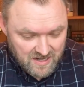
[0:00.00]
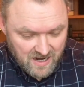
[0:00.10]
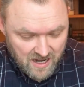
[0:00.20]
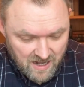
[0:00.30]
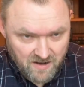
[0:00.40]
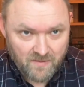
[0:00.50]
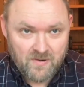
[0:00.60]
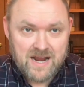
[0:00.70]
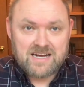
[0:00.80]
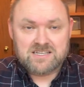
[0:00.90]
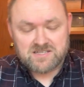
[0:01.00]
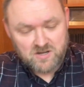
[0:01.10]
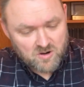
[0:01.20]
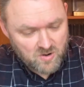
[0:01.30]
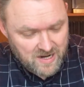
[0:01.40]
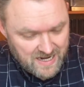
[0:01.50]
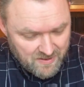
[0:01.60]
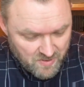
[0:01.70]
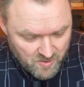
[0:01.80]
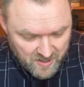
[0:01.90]
All right, so
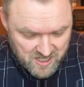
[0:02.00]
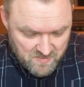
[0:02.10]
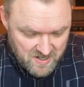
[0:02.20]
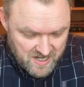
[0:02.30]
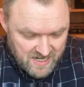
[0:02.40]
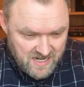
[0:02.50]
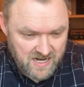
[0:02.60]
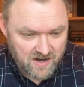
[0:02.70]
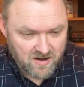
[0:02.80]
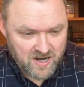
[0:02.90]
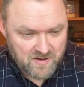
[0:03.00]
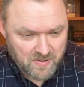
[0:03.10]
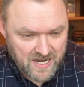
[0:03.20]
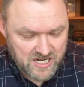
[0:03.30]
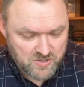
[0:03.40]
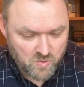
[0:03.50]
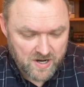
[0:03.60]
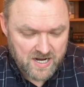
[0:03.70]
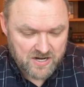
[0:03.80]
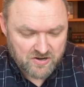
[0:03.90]
uh, we're going to begin here on page
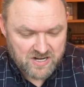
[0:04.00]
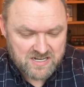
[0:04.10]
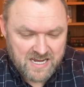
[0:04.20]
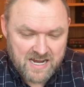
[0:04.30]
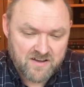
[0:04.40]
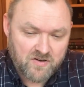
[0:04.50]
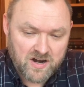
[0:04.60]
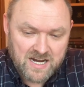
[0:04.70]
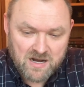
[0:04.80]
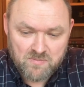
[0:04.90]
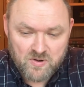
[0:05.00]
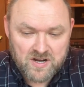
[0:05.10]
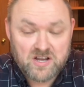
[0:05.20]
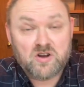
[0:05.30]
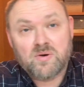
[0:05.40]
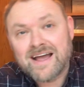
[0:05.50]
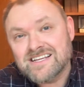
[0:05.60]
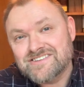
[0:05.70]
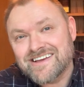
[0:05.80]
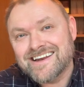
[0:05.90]
110 of our little book,
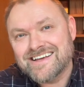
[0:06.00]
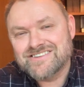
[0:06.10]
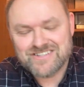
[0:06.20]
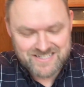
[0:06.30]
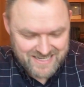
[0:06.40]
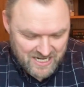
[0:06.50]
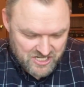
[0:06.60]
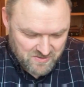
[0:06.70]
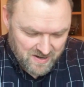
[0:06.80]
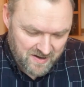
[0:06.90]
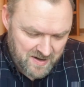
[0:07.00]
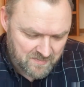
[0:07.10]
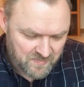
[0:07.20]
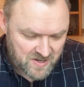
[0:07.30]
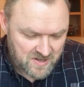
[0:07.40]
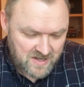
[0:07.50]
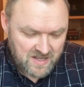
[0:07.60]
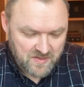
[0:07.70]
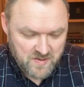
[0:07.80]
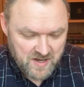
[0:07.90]
Christ in His Sanctuary.
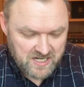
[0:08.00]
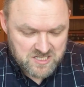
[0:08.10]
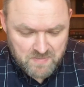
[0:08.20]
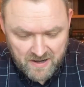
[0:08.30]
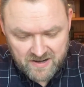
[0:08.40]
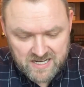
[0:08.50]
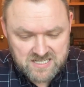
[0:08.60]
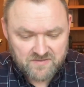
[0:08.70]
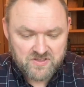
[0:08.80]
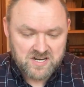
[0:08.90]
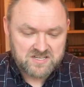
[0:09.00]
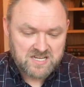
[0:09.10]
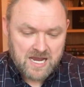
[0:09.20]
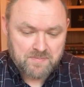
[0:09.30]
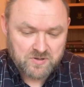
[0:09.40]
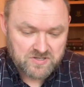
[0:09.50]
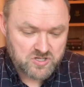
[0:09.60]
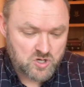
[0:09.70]
The experience of the disciples